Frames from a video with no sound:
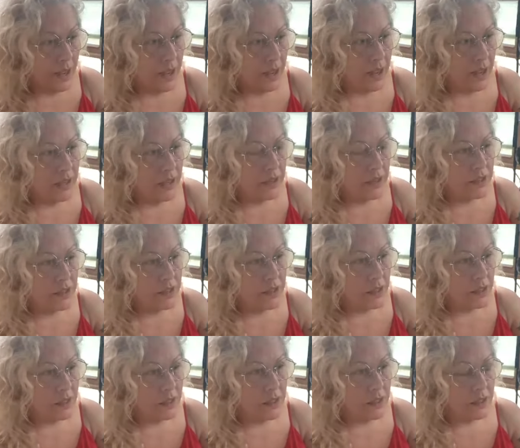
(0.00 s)
and
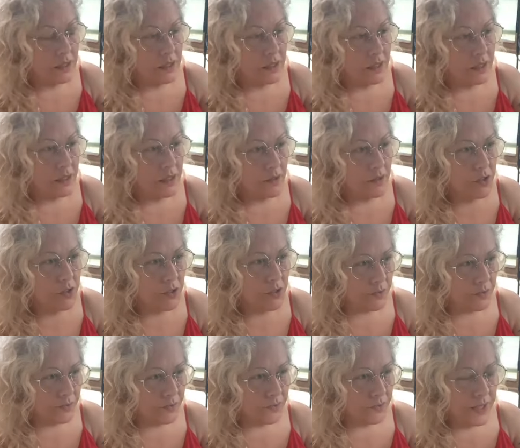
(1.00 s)
to
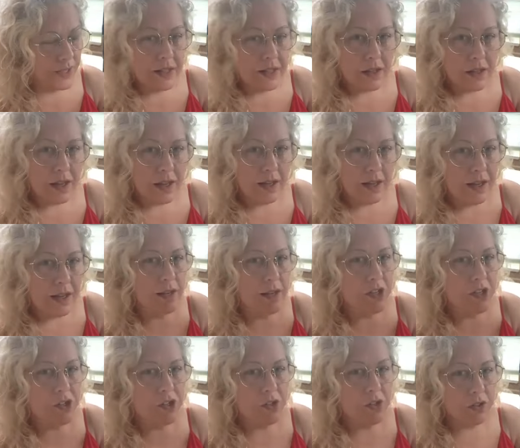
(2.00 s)
feel
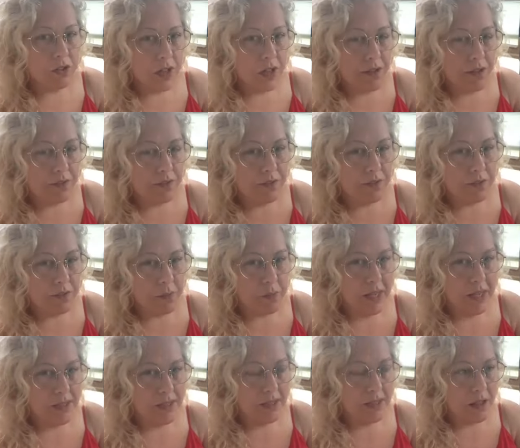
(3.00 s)
unconditional love for
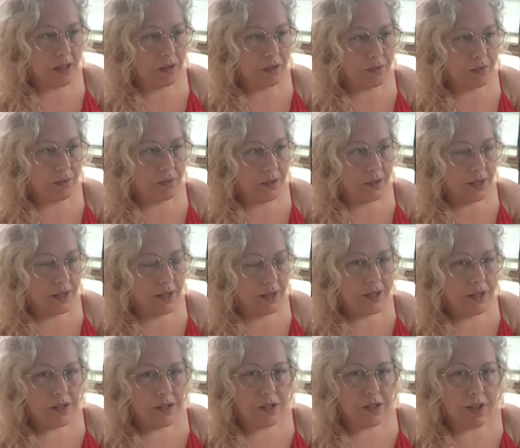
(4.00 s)
myself.
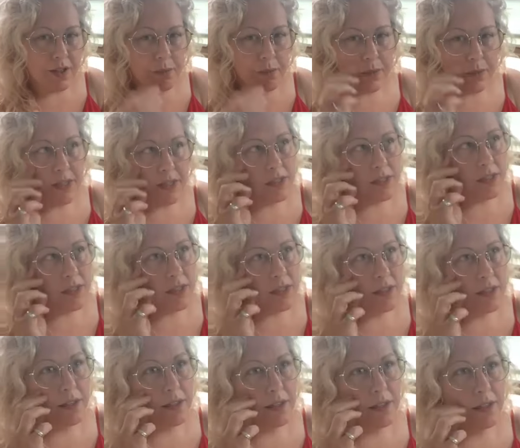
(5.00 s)
So that means
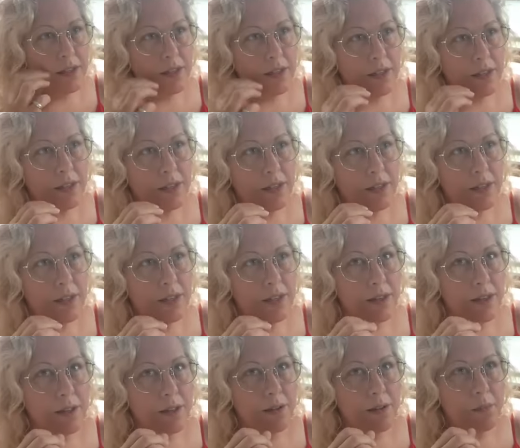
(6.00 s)

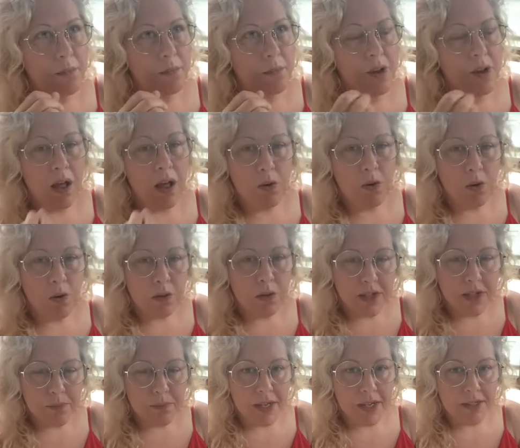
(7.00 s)
not
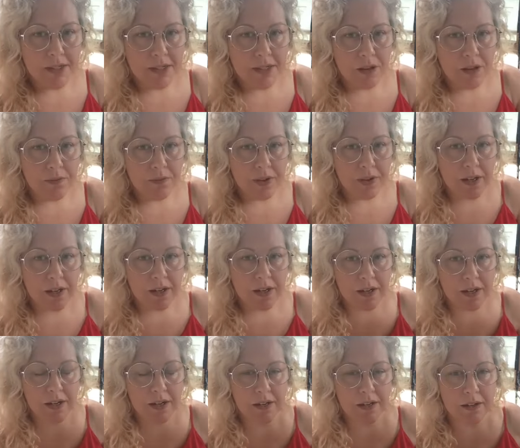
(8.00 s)
holding myself in
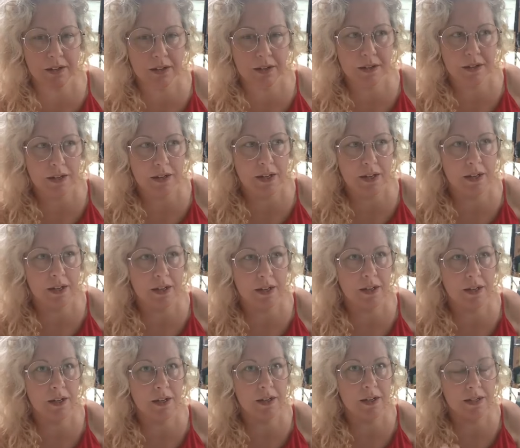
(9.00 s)
a
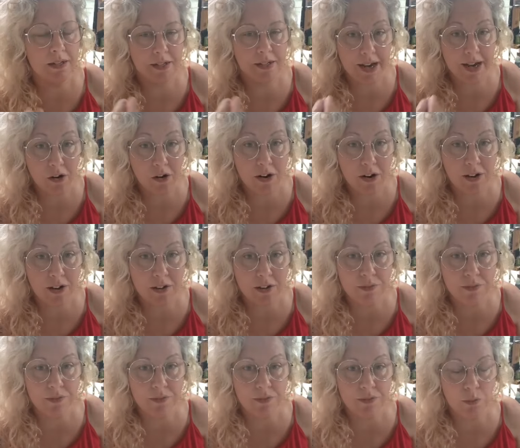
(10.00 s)

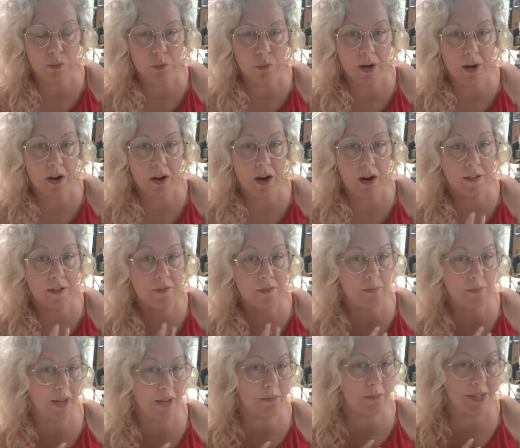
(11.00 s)
narrative where I've
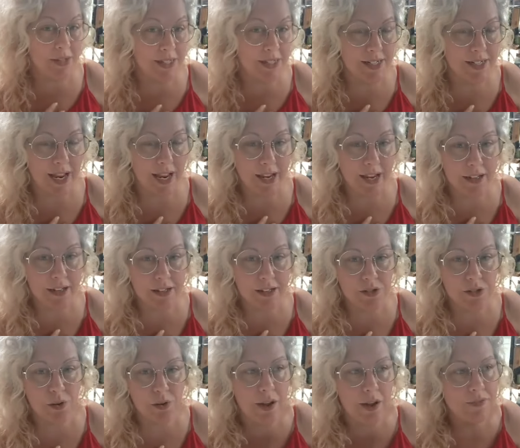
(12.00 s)
made mistakes
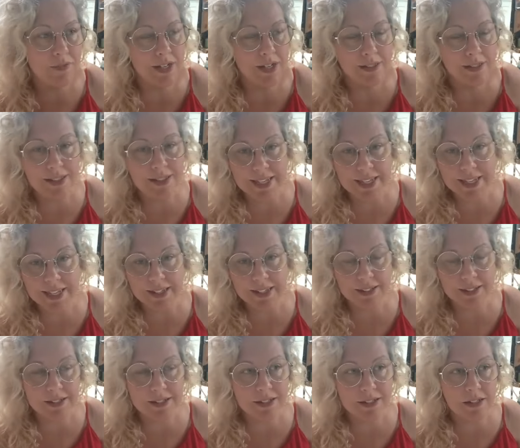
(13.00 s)
or I've done
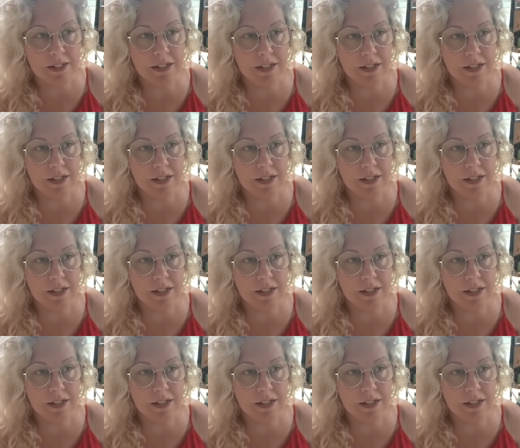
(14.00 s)
things